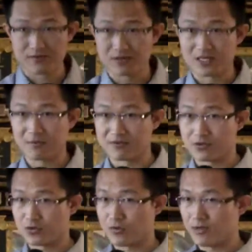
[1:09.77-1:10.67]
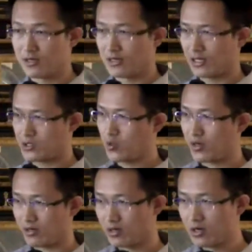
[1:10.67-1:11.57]
different type of social media like
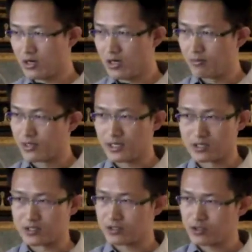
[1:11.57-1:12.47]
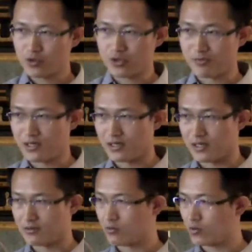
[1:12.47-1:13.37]
Twitter because social
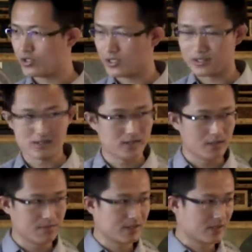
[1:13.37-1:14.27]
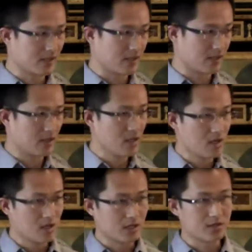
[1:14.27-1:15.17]
media, which is uh, basically
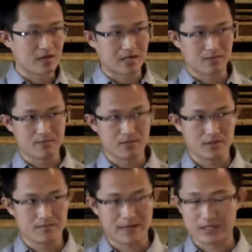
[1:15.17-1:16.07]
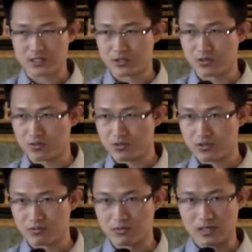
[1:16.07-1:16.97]
internet-based tool
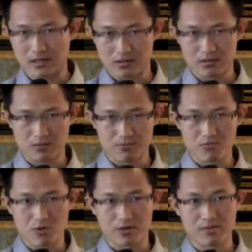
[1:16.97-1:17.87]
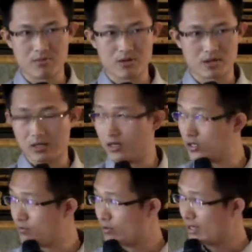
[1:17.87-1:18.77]
to uh, promote commu uh,
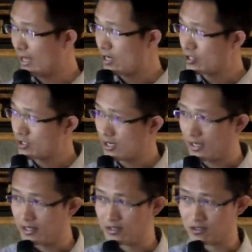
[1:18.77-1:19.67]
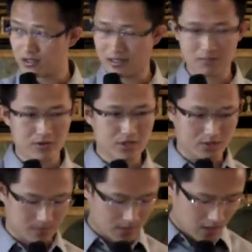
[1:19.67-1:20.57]
communication and
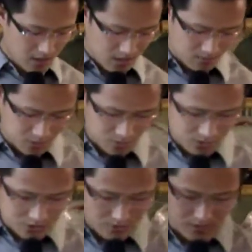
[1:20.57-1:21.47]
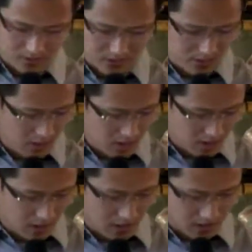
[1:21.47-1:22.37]
collaboration between students.
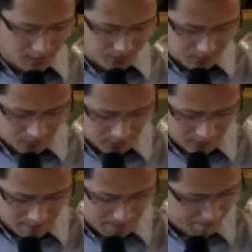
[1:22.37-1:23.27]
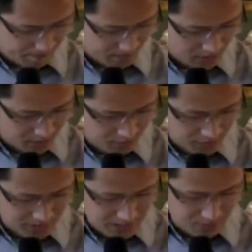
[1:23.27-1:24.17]
Uh, um, for
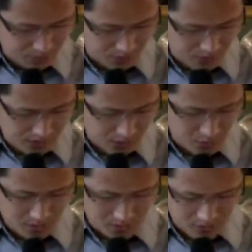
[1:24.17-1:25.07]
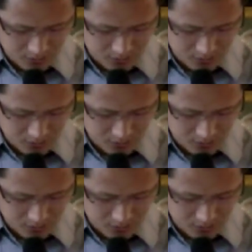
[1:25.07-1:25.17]
example, this Twitter